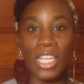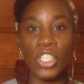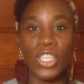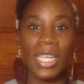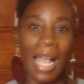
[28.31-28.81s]
and
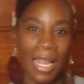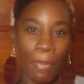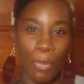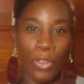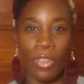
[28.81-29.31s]
she kind
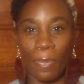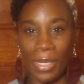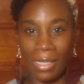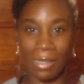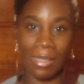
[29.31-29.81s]
of put the
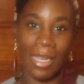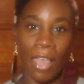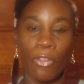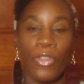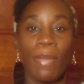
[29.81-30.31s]
pieces
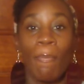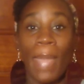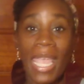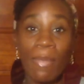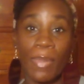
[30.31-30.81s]
together that
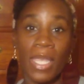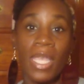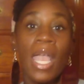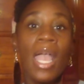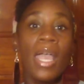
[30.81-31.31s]
maybe